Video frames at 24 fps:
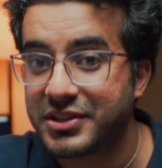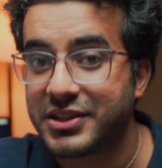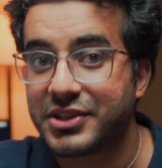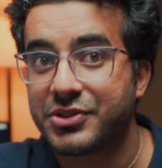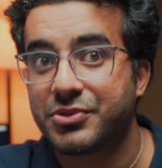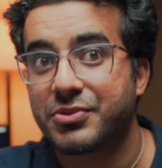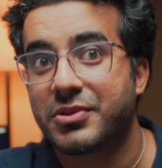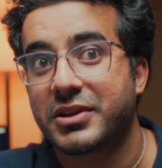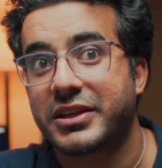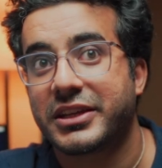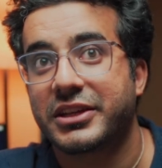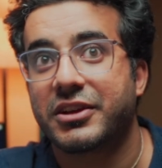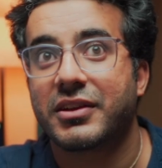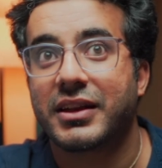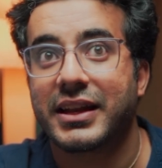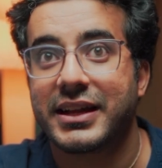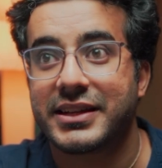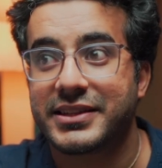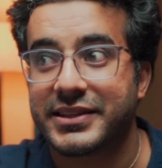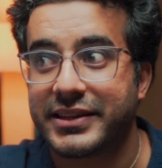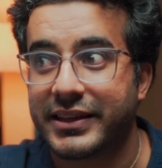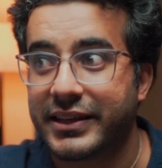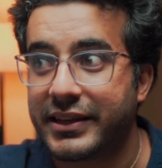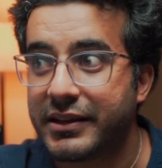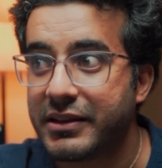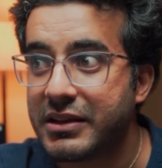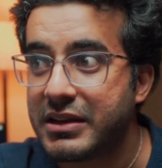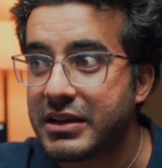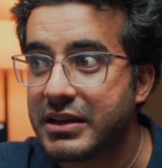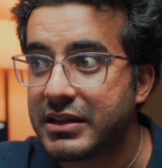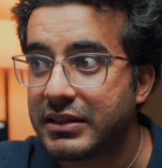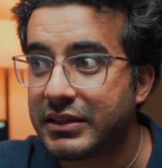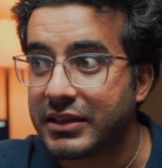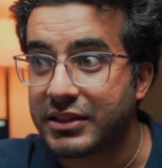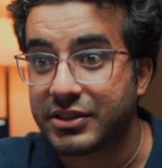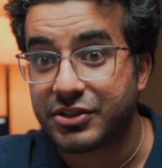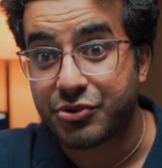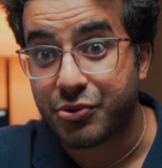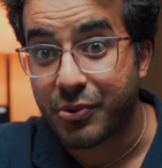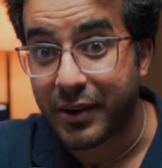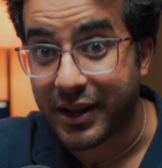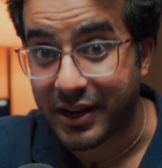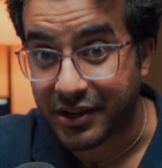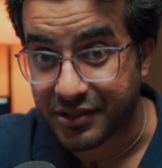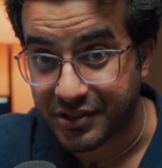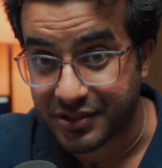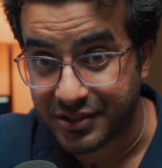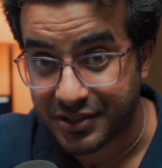person is working on, let's say, the
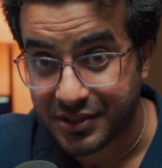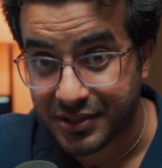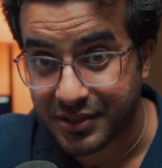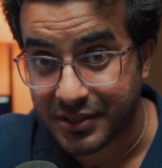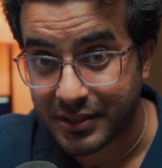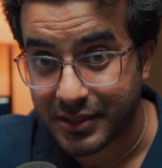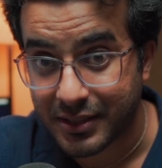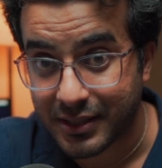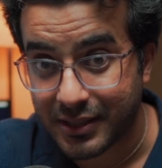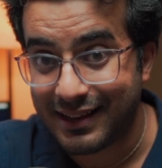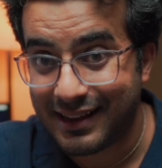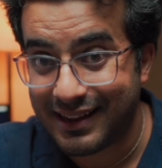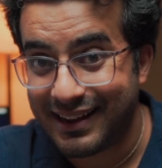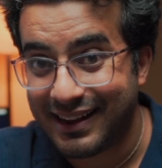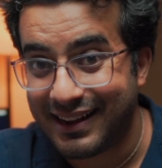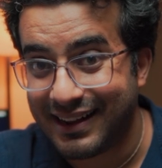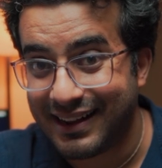strings.